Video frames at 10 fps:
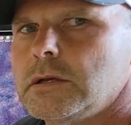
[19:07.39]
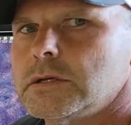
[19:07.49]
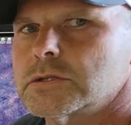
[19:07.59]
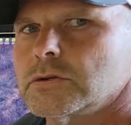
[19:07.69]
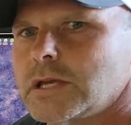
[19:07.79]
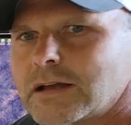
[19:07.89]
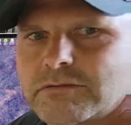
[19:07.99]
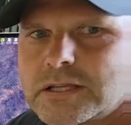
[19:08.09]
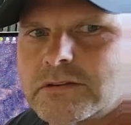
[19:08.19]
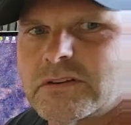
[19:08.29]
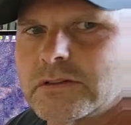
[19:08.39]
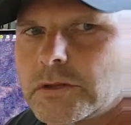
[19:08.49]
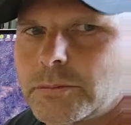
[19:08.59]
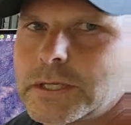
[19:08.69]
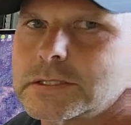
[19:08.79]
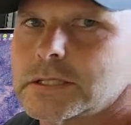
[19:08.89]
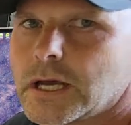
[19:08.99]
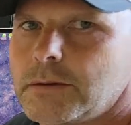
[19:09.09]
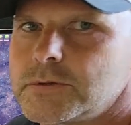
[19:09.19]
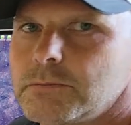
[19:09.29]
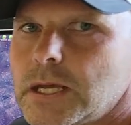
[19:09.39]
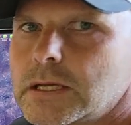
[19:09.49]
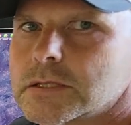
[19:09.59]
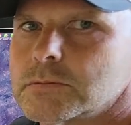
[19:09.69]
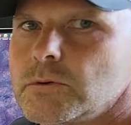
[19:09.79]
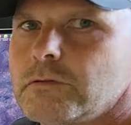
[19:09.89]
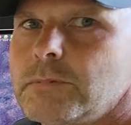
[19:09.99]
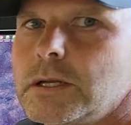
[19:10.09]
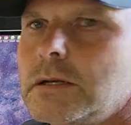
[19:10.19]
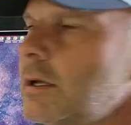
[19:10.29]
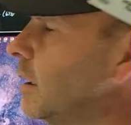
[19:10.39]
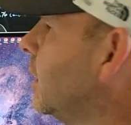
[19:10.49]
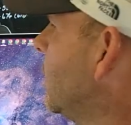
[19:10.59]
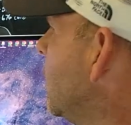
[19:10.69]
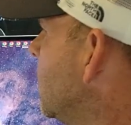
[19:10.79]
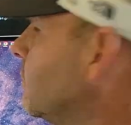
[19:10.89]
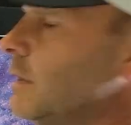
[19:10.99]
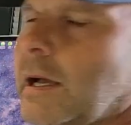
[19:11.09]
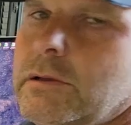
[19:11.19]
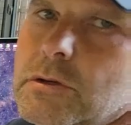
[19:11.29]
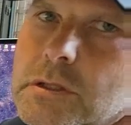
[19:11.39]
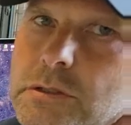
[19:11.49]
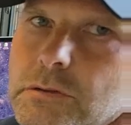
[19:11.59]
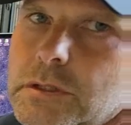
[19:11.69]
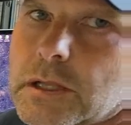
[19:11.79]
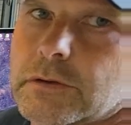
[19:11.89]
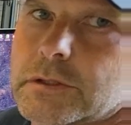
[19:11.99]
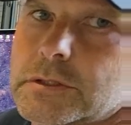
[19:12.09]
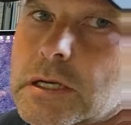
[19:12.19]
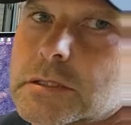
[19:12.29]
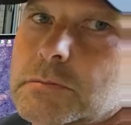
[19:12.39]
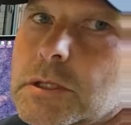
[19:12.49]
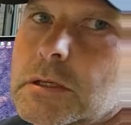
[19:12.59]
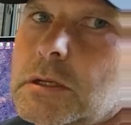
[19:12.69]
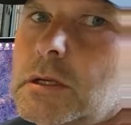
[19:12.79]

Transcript: So you have to give it a little bit of time to make its movement. Now you can do another adjustment.